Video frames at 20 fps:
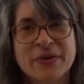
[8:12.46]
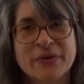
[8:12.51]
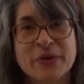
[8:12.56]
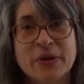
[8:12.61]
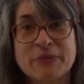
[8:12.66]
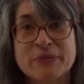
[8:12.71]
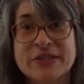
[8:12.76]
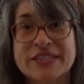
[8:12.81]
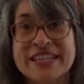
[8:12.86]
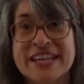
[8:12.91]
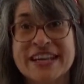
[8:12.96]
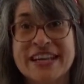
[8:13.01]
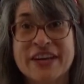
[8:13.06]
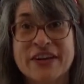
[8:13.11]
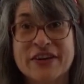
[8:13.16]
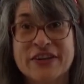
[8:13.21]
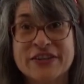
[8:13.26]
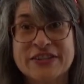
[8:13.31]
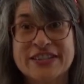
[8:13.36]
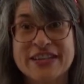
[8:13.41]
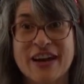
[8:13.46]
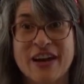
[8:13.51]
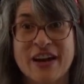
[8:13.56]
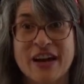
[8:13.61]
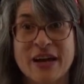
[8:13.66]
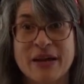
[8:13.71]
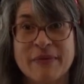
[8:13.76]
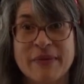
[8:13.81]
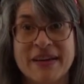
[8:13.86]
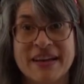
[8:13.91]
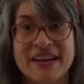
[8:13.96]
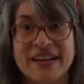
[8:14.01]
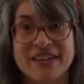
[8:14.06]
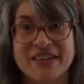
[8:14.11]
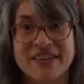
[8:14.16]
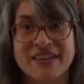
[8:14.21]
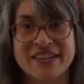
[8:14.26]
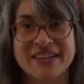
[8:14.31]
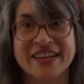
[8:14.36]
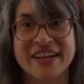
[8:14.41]
representing her time
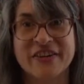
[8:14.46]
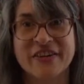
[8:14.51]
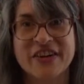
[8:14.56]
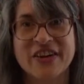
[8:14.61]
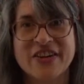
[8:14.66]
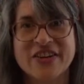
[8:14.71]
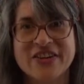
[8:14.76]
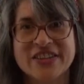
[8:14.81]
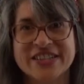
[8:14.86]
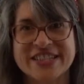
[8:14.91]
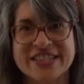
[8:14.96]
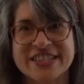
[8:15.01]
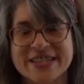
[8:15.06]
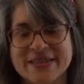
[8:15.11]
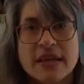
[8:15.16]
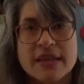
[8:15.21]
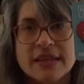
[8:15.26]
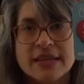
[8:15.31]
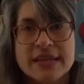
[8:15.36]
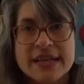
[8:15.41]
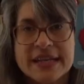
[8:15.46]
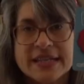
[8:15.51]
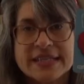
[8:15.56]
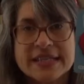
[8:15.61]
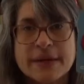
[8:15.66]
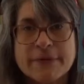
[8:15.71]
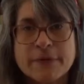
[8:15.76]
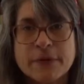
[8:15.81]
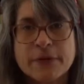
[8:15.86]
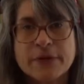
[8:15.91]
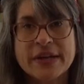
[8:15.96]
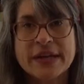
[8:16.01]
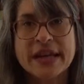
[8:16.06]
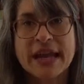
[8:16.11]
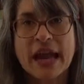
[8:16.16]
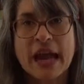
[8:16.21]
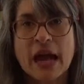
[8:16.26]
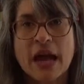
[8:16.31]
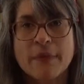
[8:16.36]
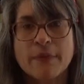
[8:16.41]
in culinary arts. The next up for
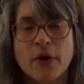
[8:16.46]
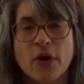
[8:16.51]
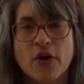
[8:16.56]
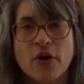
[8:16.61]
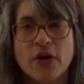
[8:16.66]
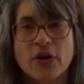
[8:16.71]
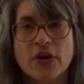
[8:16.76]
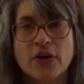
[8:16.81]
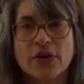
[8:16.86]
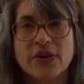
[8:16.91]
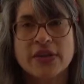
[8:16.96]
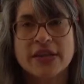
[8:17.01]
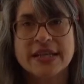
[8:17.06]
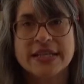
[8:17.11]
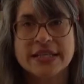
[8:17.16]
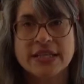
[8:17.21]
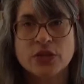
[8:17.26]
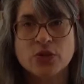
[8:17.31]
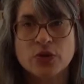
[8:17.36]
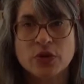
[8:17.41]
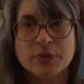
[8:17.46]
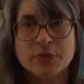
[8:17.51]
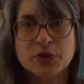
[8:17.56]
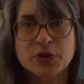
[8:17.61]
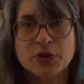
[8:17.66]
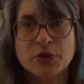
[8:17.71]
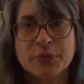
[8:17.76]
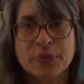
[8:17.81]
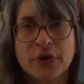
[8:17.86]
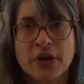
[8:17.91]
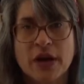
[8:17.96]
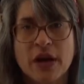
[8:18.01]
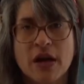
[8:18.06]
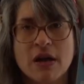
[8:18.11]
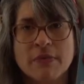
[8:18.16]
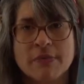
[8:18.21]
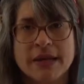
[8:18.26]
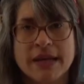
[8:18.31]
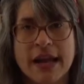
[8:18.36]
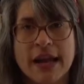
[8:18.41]
recap are the Stormtrooper
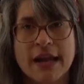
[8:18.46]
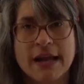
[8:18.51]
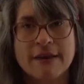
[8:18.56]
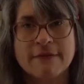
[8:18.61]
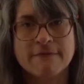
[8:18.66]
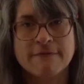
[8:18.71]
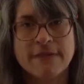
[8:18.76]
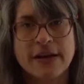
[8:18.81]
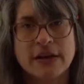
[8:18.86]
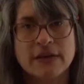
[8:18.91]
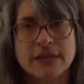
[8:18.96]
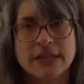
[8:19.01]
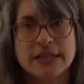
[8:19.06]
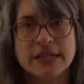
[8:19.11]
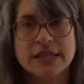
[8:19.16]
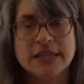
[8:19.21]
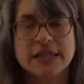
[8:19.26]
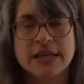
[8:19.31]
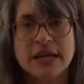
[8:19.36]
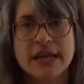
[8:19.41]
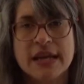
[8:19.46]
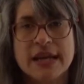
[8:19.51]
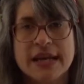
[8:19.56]
helmet and falcon.